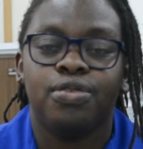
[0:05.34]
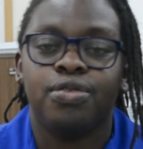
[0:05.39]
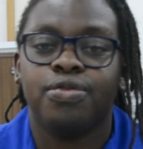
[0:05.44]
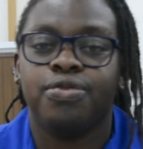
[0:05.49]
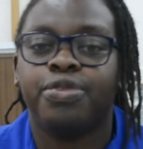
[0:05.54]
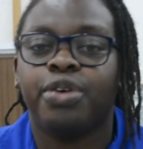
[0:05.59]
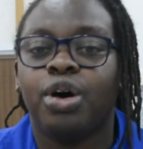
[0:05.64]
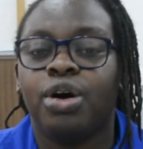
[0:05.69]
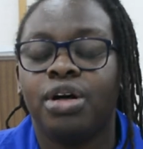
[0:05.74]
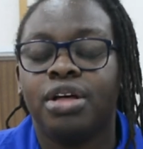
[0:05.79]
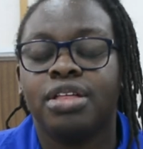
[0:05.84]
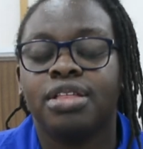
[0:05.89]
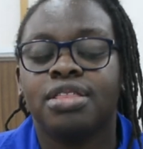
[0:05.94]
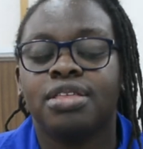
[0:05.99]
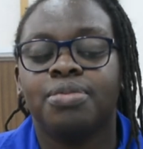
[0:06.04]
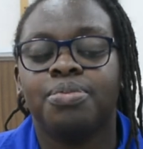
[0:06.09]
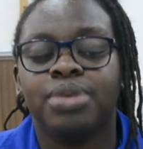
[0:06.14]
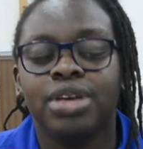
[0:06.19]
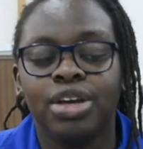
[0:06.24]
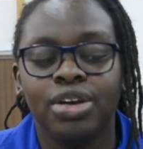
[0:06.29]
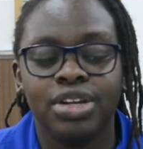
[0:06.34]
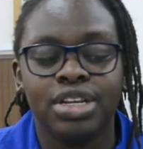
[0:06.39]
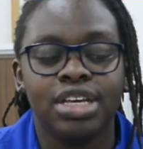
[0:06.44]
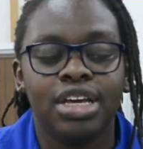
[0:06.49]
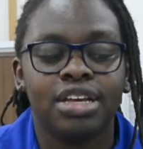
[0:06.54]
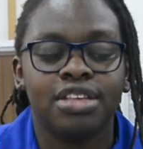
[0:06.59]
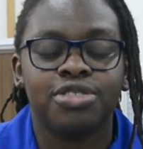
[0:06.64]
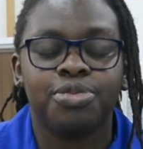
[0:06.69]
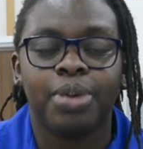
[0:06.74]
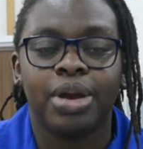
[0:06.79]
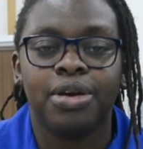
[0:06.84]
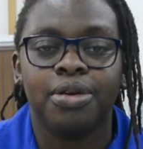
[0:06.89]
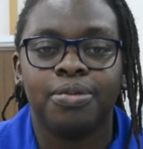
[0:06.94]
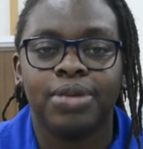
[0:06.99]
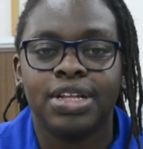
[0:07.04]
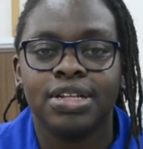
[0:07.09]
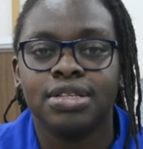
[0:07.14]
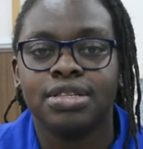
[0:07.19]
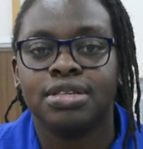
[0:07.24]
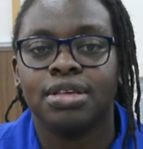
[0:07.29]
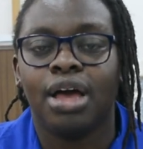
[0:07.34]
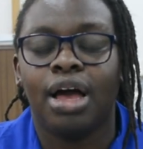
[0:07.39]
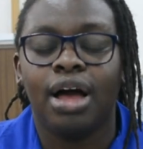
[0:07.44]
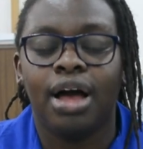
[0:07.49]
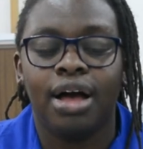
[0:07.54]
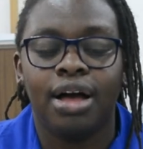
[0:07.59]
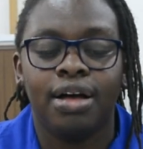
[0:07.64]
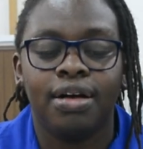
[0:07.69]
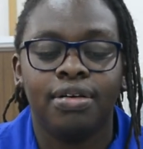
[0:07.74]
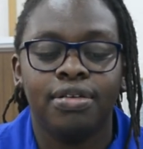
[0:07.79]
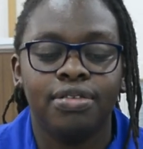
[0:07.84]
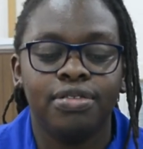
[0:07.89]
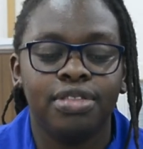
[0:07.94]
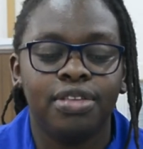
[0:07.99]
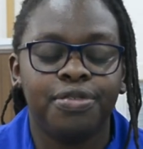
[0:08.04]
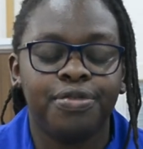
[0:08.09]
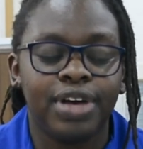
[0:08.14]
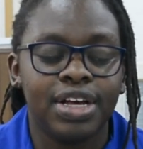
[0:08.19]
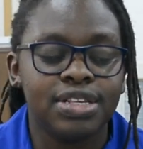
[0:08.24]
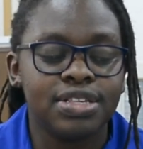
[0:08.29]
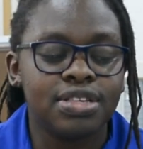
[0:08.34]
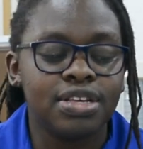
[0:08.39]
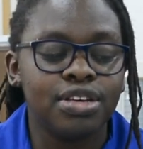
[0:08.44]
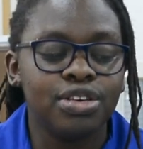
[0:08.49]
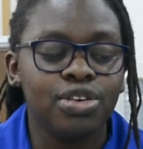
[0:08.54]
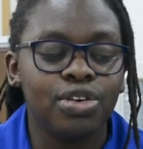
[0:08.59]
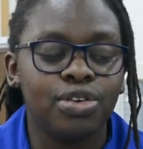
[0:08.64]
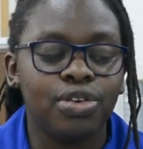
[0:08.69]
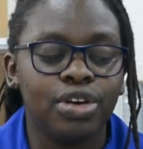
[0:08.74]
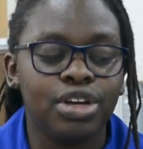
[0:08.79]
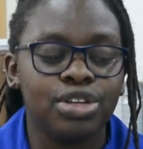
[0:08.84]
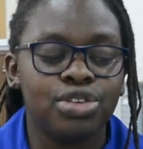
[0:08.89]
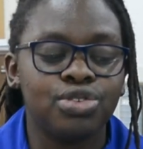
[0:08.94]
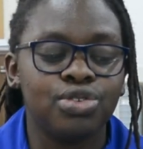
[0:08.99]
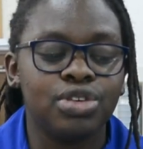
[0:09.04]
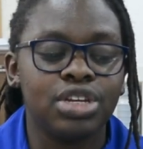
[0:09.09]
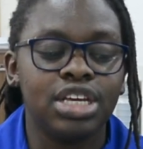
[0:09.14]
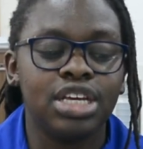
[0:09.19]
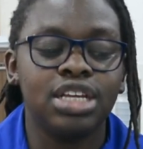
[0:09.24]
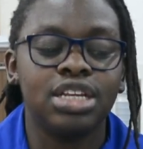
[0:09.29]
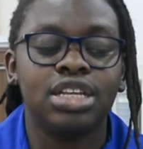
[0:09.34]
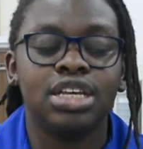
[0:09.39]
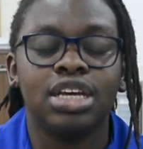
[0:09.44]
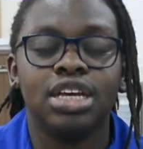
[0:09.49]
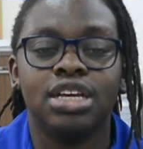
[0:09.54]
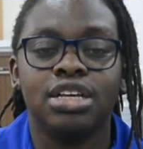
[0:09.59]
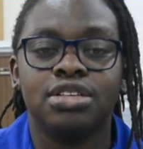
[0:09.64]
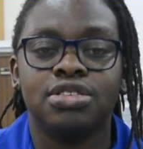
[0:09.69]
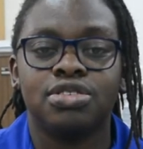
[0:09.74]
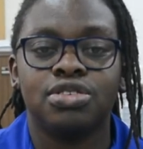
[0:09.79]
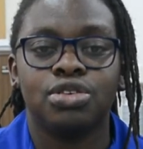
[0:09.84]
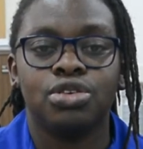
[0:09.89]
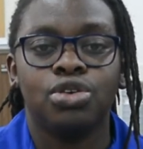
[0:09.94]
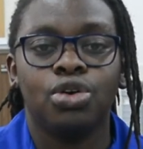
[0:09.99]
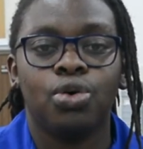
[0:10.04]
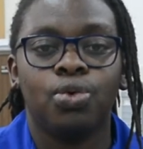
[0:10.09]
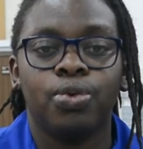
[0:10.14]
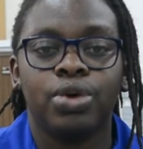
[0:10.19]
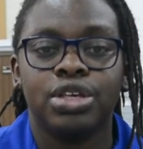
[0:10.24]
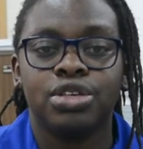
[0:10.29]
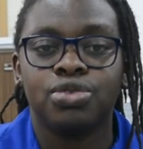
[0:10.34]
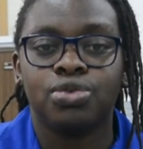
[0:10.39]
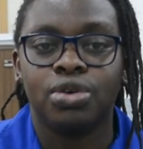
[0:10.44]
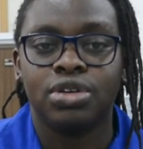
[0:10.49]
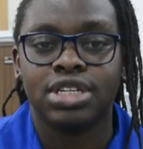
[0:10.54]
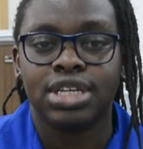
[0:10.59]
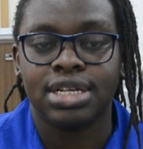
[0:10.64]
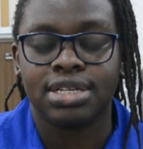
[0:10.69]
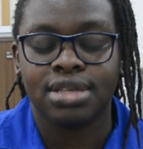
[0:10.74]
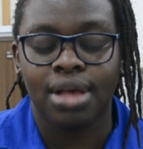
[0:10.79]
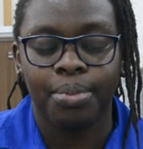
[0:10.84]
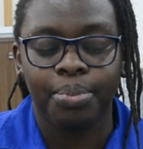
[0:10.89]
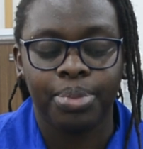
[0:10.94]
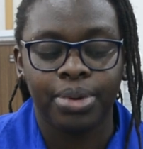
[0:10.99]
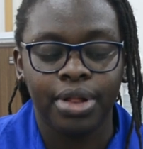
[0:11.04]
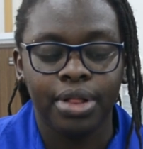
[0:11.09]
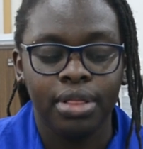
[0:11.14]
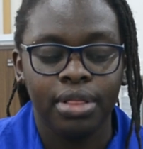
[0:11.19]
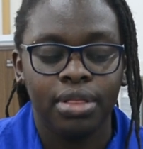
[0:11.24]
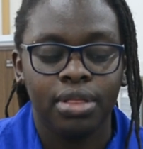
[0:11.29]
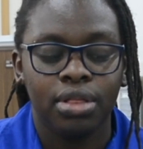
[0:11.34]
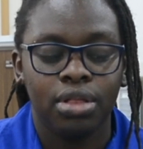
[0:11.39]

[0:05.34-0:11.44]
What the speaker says: For the BOD experiment, the first thing you're going to need is your wastewater sample.